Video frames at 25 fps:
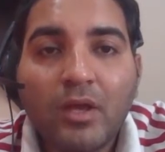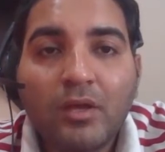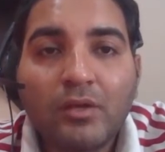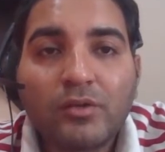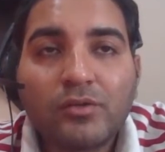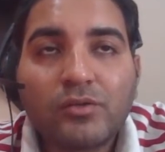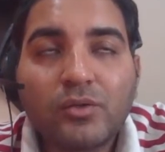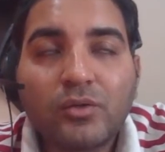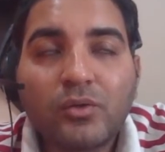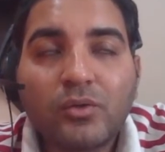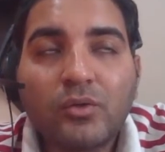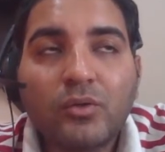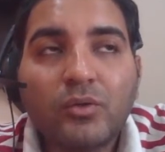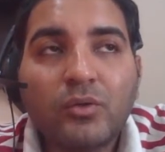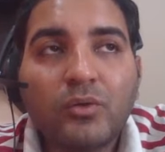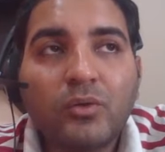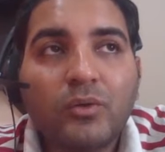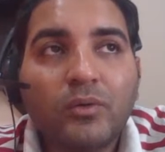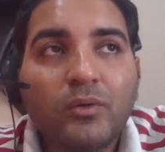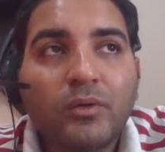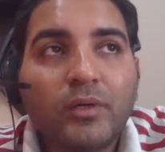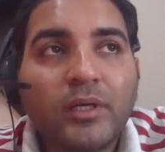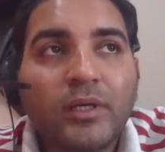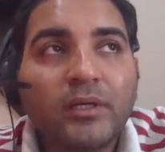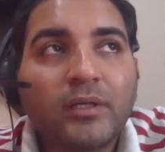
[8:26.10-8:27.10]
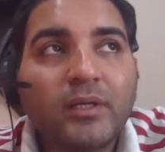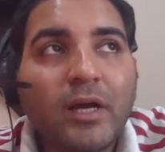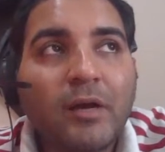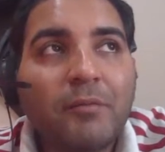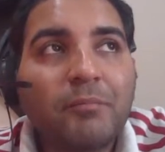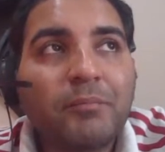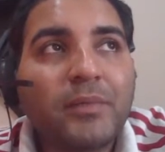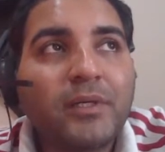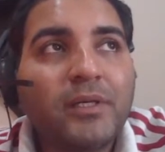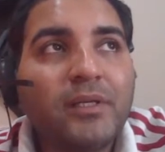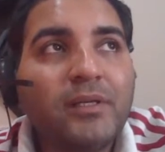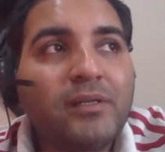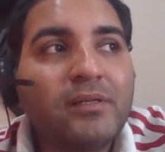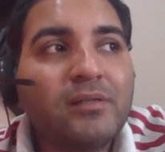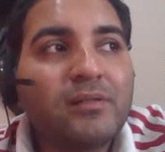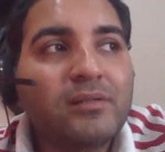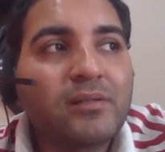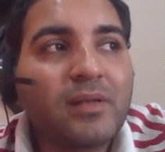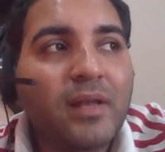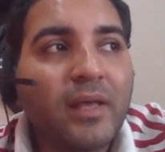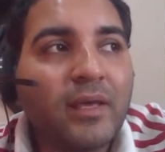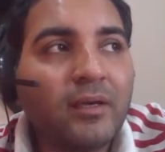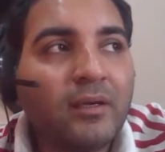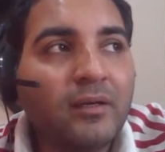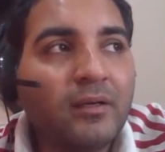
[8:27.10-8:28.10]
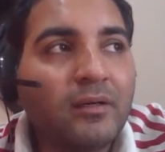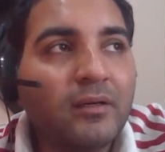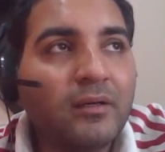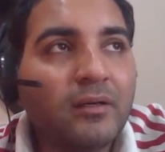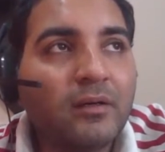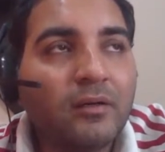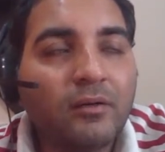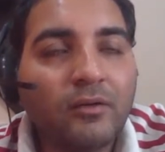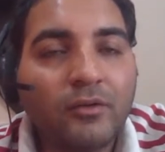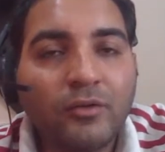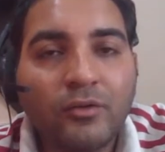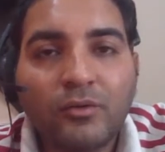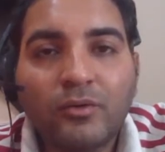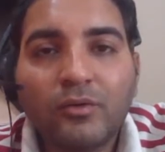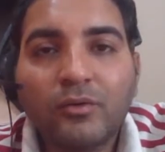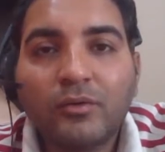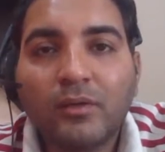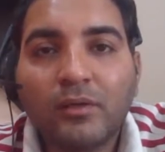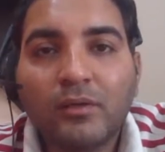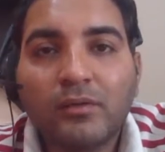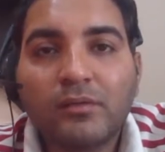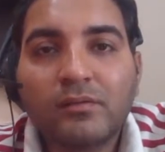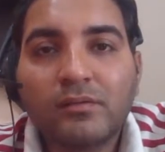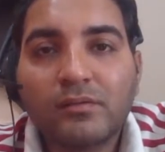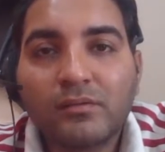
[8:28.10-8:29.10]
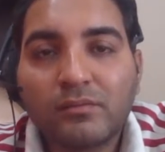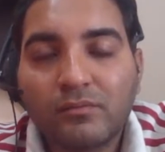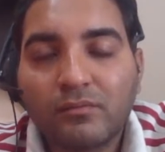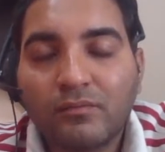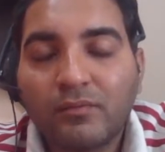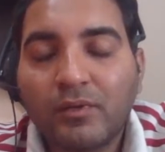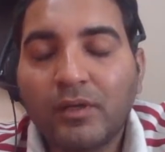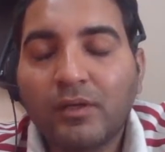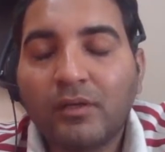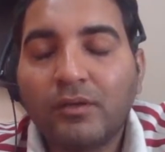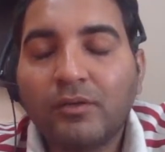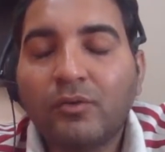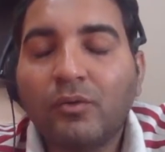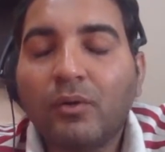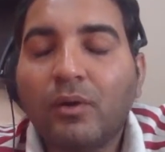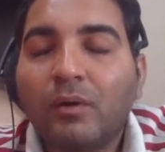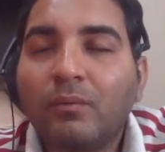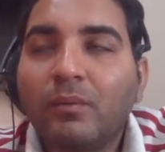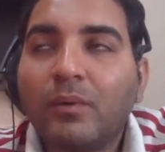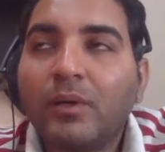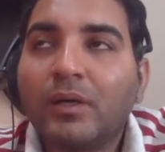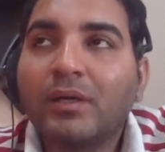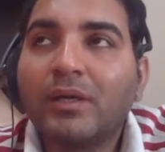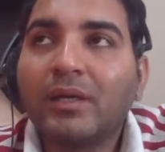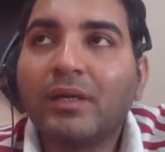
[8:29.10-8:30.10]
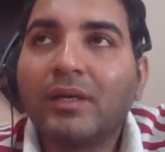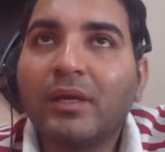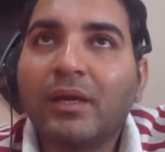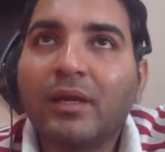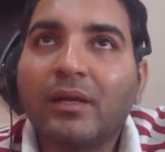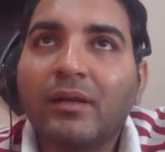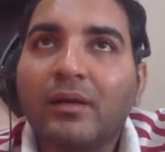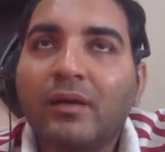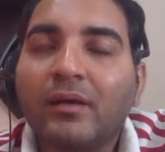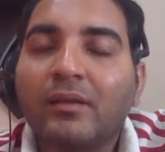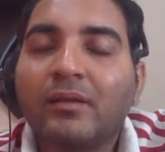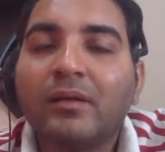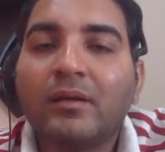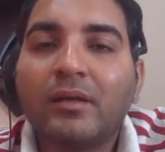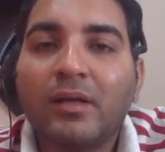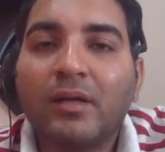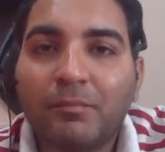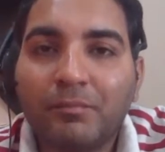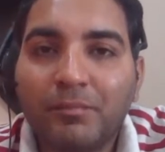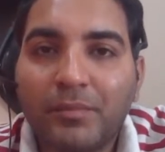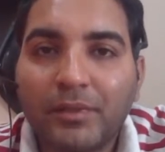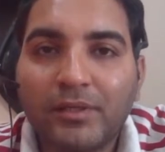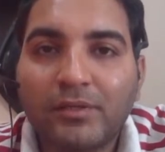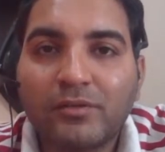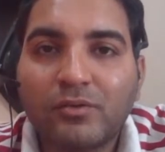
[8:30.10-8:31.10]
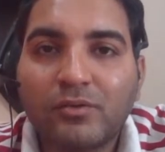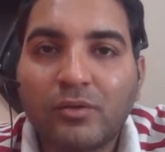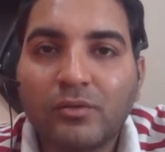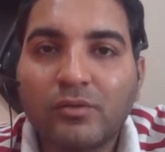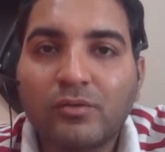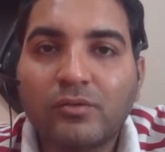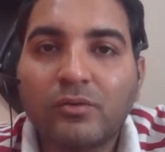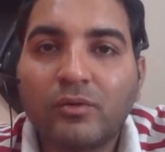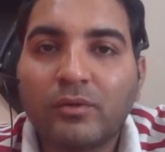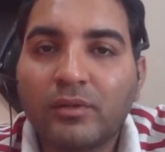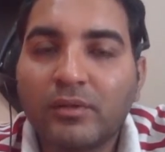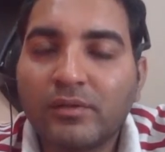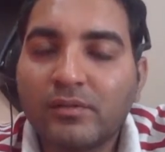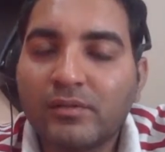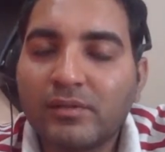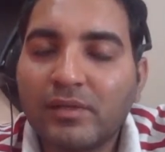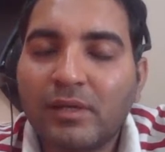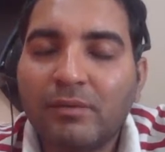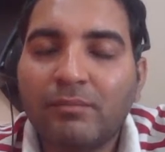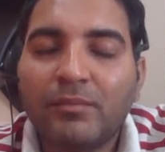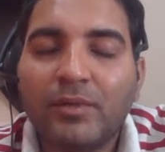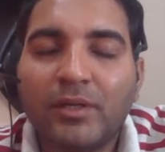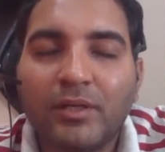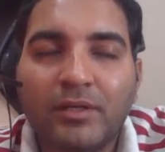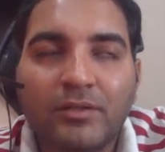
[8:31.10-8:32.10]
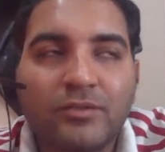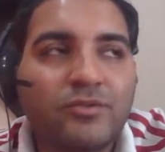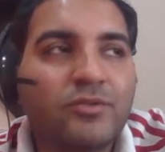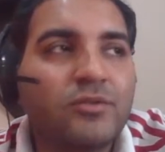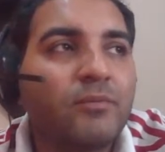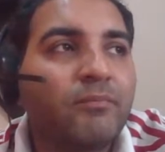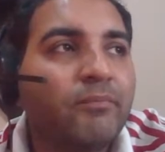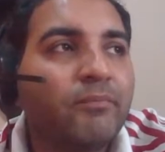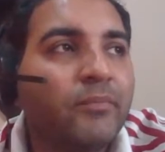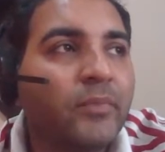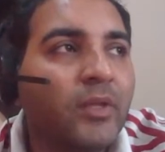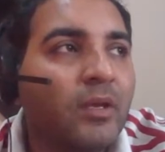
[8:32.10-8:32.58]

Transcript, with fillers: So, in companies like uh, you know this, where you are working, and other companies also in the same range,